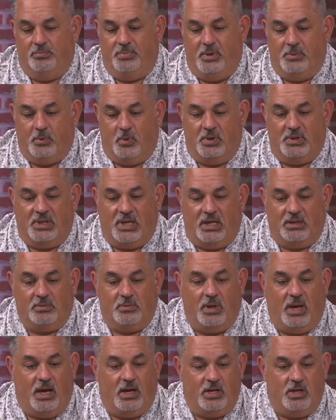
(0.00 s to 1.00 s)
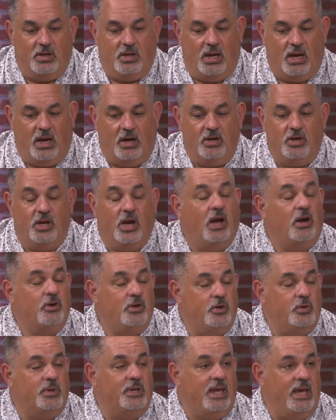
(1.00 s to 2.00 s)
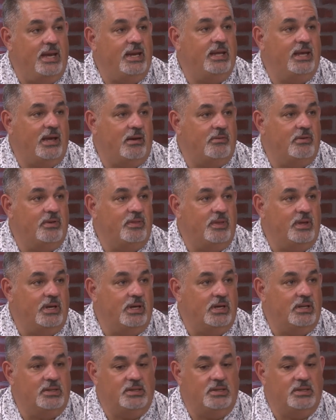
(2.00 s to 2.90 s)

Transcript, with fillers: people always ask me, how do you, how do you, how are you getting everything?